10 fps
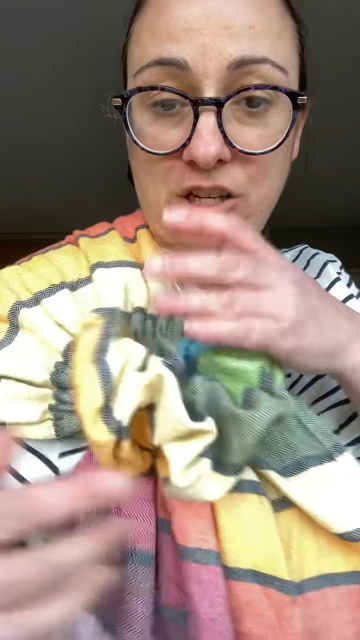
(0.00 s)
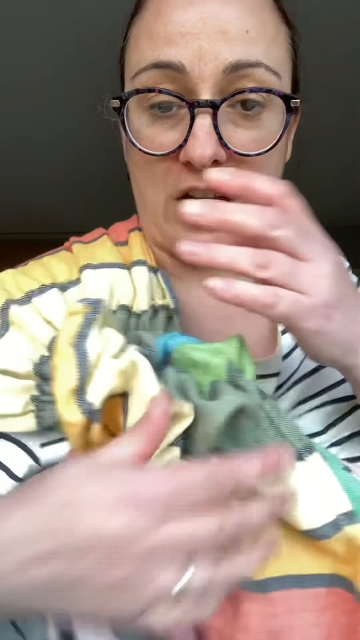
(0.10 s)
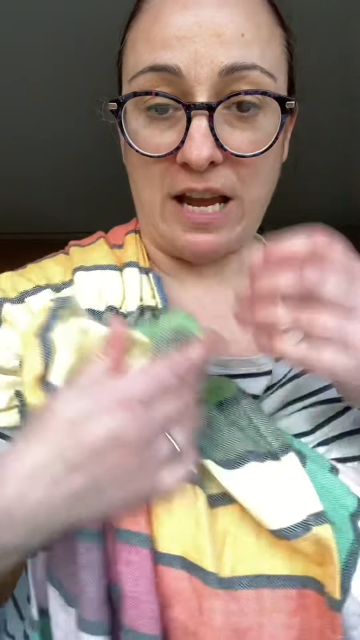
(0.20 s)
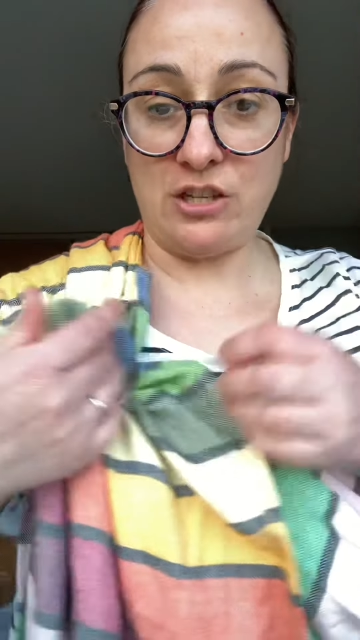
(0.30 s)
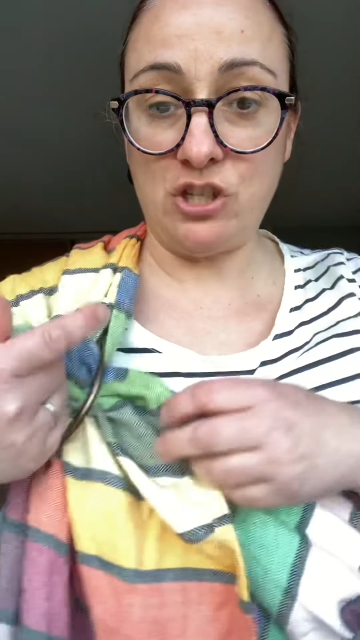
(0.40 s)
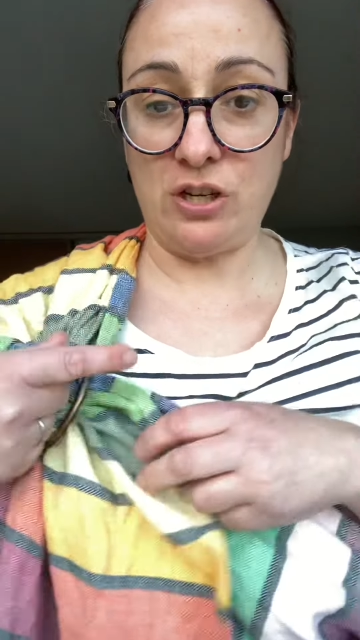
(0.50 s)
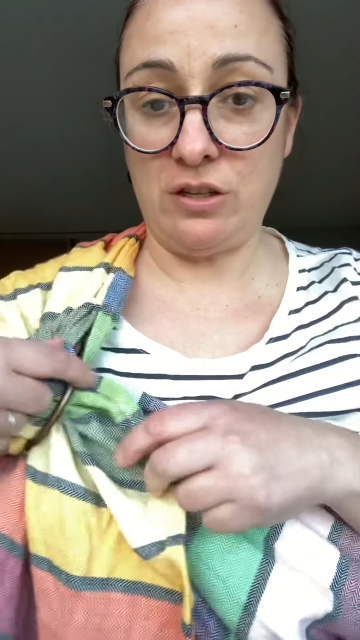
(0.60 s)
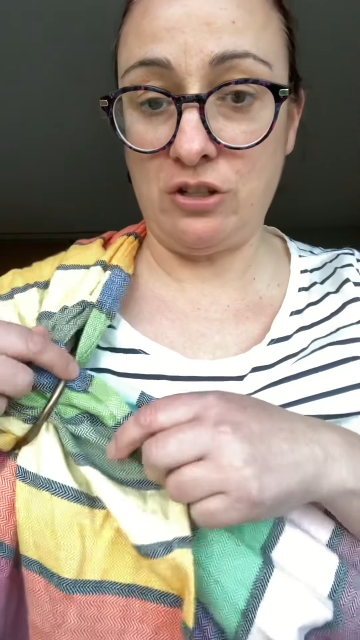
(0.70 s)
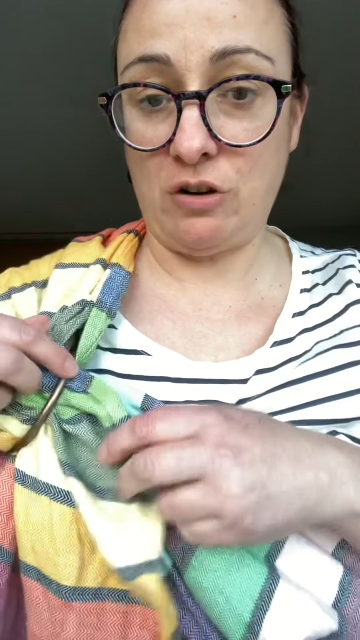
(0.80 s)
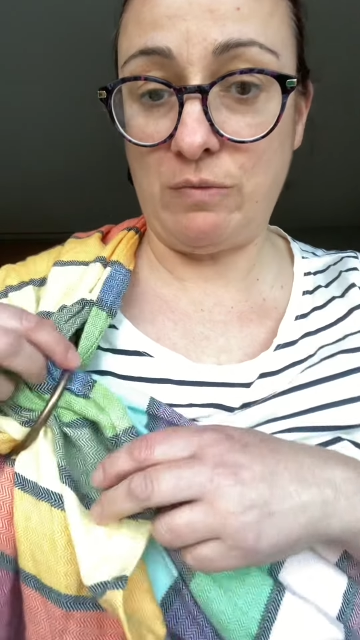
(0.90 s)
edge,
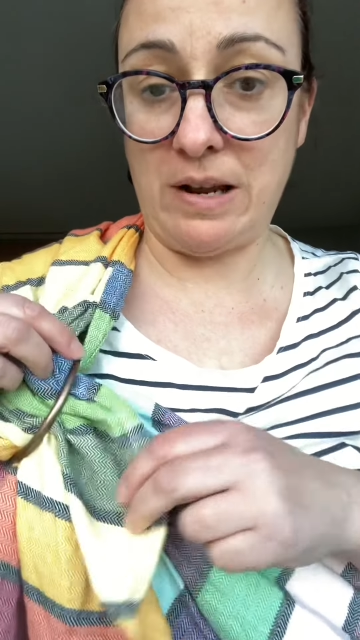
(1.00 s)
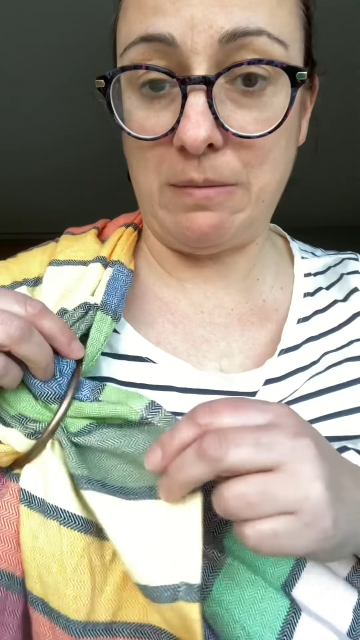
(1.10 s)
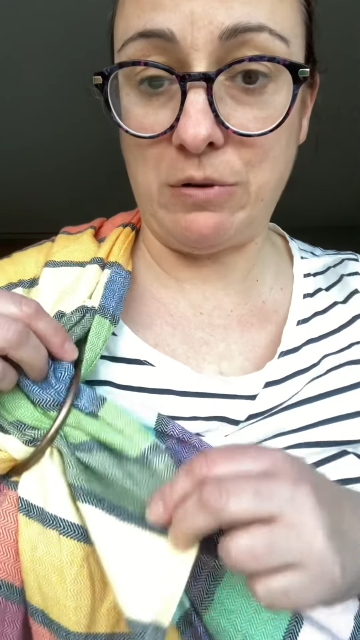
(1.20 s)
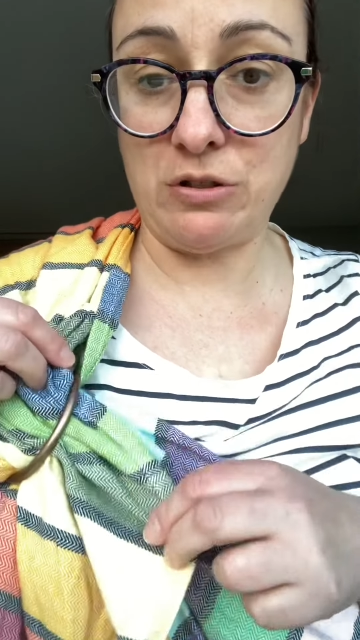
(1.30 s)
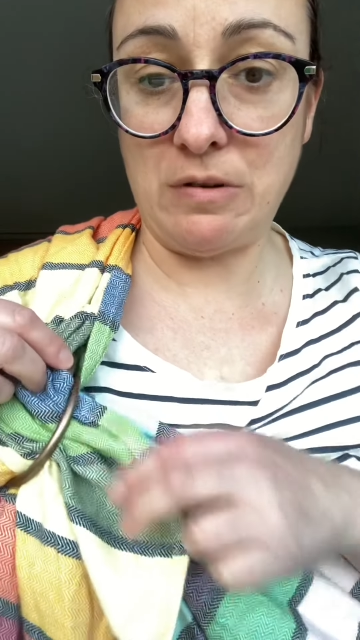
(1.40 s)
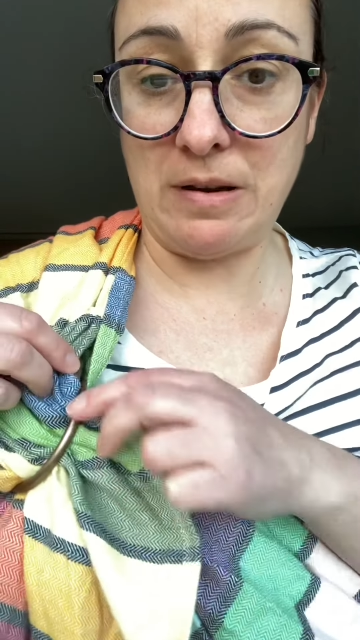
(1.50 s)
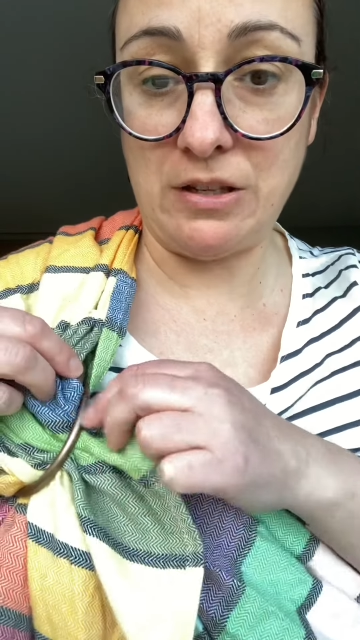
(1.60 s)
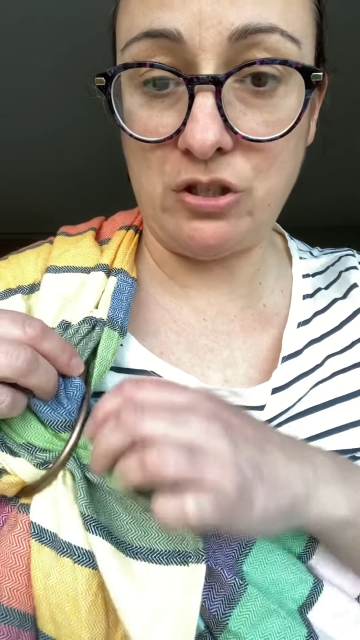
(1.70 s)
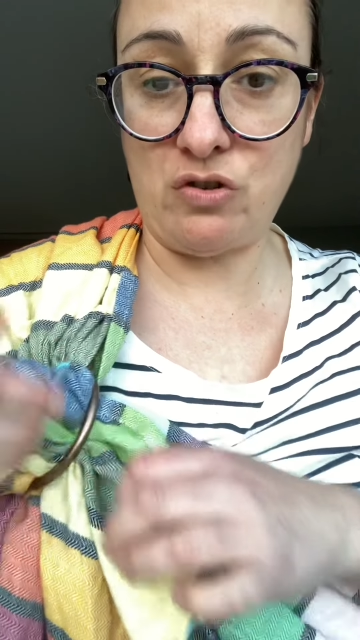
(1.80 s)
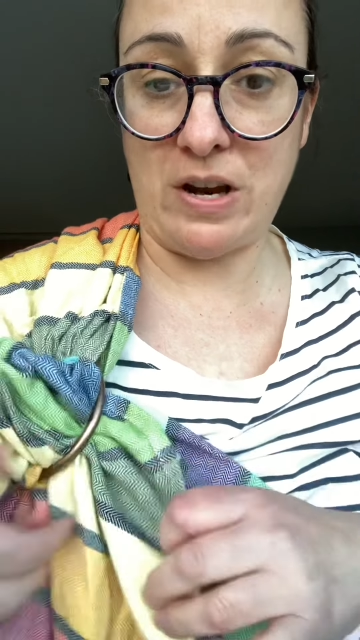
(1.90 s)
top rail and bottom rail,
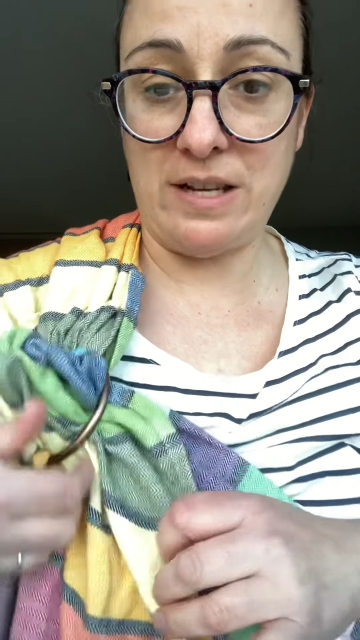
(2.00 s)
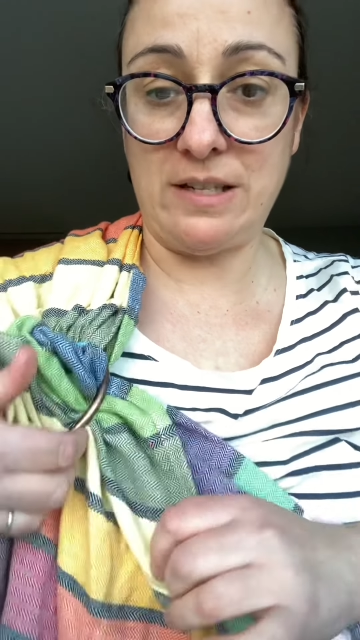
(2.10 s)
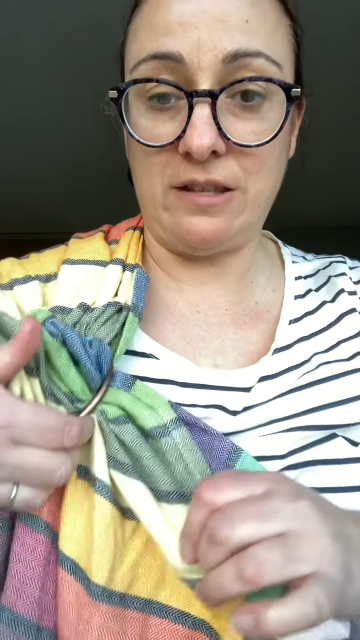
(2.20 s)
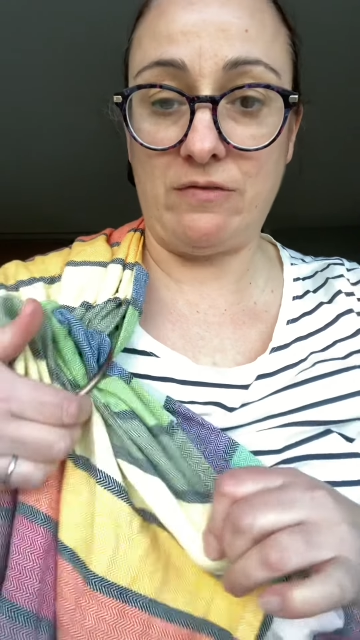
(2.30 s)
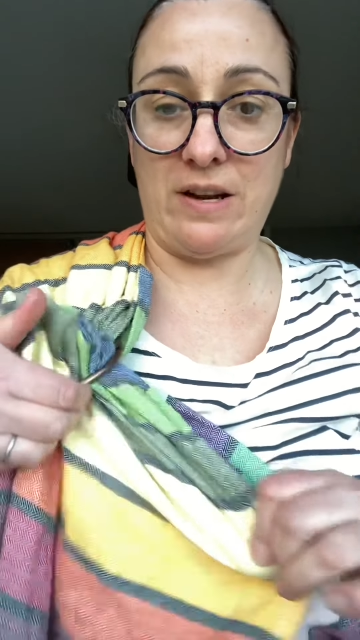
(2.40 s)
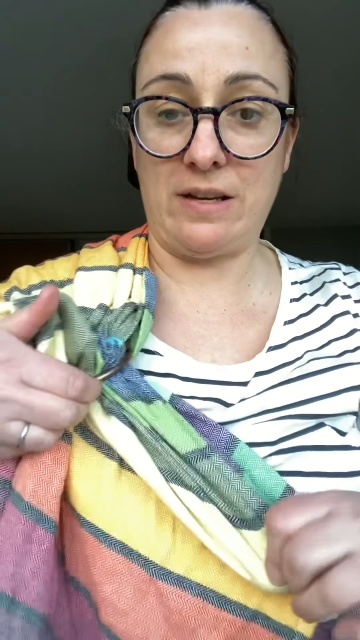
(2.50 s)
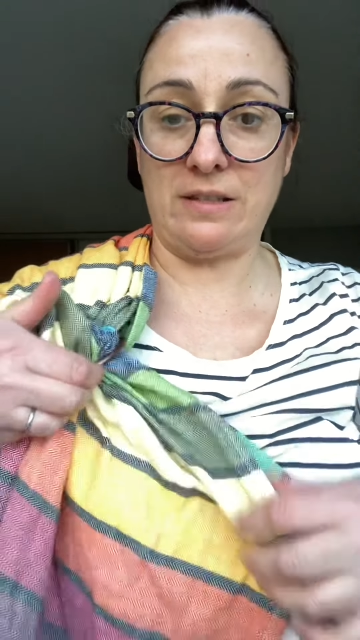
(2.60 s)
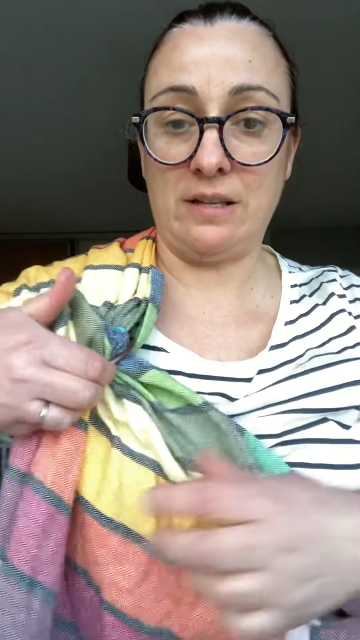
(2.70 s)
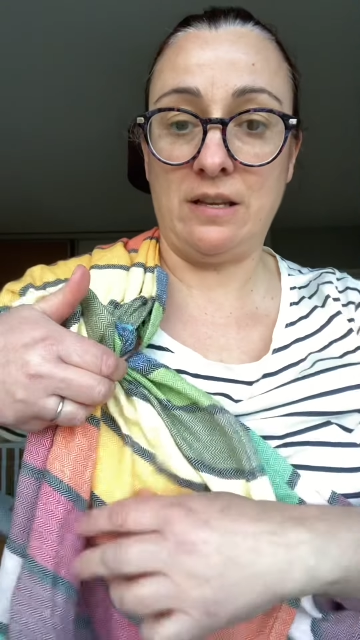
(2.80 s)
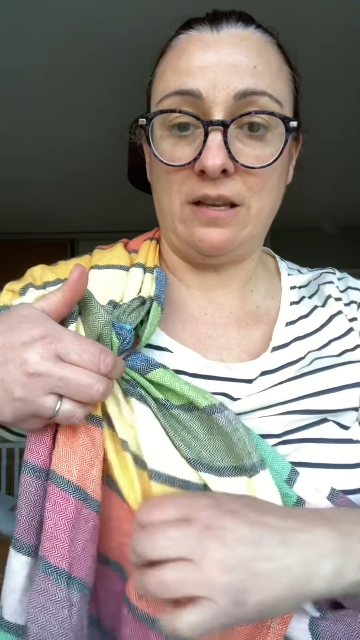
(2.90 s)
is straight in the rings.